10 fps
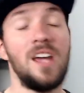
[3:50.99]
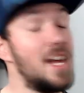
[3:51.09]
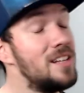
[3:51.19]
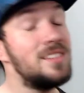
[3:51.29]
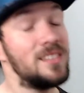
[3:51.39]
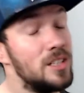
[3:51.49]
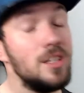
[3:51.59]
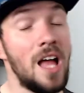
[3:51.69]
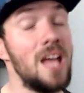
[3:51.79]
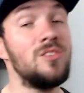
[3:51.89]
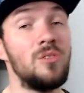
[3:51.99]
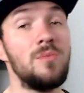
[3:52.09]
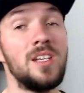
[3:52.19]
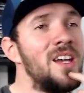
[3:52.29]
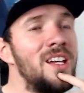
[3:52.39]
And still has on
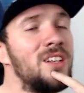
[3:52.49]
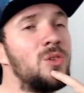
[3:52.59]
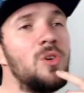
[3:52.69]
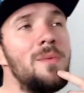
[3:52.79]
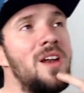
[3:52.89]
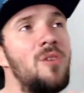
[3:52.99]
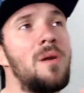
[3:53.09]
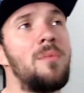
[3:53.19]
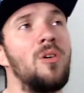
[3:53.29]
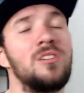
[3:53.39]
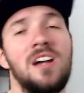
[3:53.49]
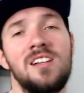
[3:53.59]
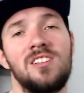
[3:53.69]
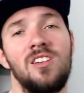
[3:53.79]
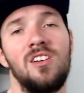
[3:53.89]
me. And I talk about it on my
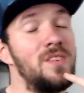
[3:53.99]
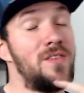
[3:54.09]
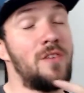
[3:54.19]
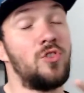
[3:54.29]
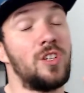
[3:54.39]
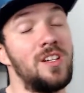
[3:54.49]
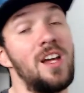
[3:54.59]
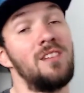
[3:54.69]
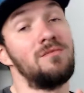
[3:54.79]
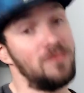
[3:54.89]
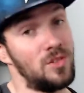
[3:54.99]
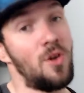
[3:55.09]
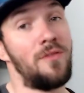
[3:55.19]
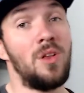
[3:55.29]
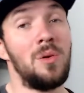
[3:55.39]
podcast a lot. If you haven't checked it out, go
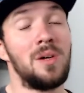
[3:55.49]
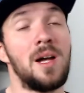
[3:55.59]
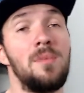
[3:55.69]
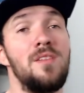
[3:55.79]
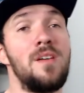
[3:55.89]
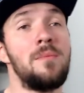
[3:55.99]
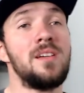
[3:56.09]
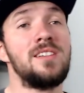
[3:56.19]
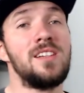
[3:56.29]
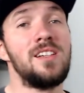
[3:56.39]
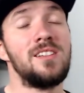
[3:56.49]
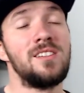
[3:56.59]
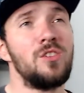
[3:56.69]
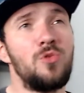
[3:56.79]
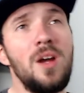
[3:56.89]
follow A Couple of N P Cs.
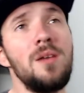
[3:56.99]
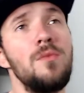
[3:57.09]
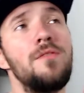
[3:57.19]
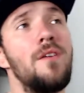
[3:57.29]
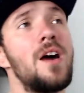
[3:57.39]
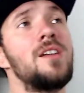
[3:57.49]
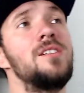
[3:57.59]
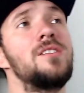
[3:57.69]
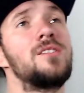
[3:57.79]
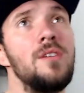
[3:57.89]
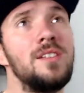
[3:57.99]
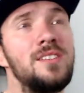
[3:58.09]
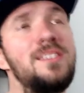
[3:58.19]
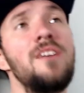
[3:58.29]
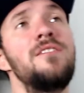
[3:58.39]
Dragon Ball FighterZ is
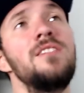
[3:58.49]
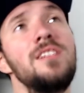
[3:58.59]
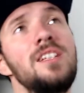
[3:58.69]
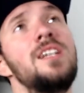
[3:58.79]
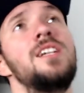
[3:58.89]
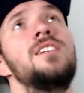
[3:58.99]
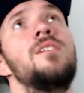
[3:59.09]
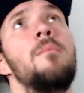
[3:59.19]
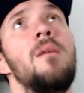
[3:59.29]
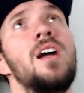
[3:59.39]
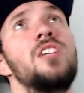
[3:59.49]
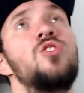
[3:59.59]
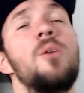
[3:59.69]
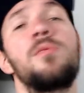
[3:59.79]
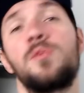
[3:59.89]
definitely in my
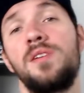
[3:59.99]
top three